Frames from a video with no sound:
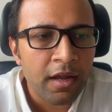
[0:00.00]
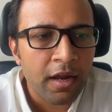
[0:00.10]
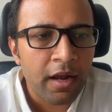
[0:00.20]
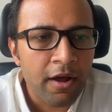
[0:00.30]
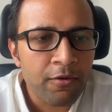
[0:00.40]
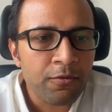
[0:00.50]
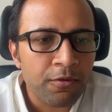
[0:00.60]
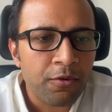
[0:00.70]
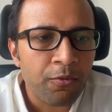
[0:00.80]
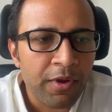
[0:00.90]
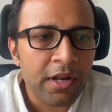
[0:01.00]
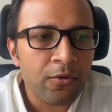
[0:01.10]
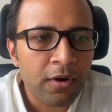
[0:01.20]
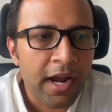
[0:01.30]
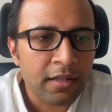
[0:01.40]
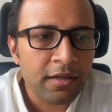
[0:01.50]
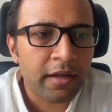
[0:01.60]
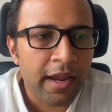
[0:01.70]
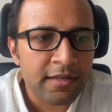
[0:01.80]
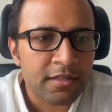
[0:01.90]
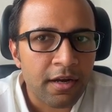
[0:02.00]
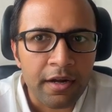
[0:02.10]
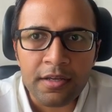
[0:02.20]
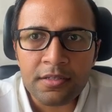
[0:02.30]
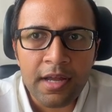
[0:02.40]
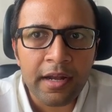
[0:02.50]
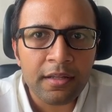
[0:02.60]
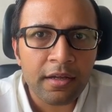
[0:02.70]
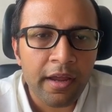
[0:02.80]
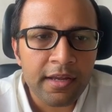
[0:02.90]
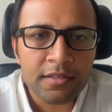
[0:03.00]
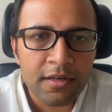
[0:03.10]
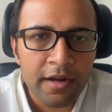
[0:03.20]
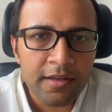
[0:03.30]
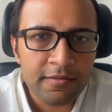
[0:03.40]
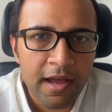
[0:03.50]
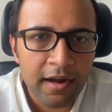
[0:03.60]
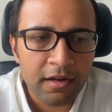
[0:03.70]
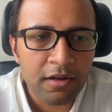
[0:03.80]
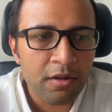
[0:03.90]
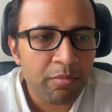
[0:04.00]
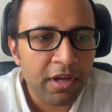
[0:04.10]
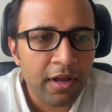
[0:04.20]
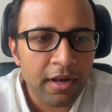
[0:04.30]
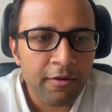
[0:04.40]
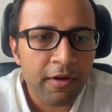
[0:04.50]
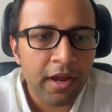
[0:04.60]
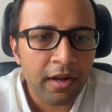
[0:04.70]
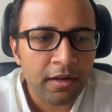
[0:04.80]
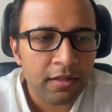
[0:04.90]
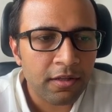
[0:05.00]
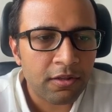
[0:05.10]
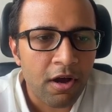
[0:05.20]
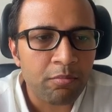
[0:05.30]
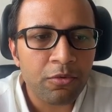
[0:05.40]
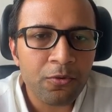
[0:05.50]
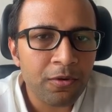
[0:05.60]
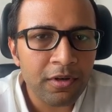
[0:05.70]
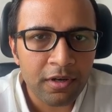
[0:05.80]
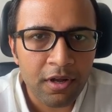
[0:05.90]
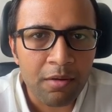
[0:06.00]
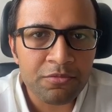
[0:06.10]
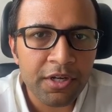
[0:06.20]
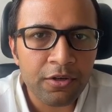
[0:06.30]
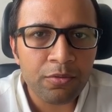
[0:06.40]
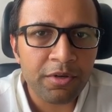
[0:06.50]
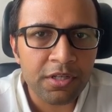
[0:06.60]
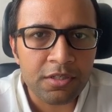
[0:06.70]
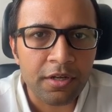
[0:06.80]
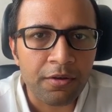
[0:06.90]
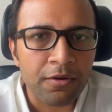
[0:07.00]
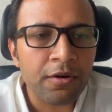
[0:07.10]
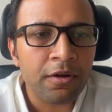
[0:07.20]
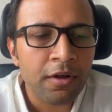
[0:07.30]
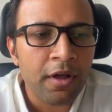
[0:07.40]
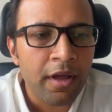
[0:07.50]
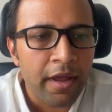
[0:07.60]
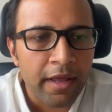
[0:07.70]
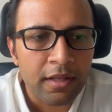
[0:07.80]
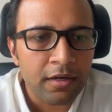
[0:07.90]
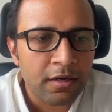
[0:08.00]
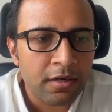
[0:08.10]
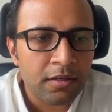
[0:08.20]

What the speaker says: Now, we look at the case studies, and the case studies are typically where the thumb rule comes into picture. The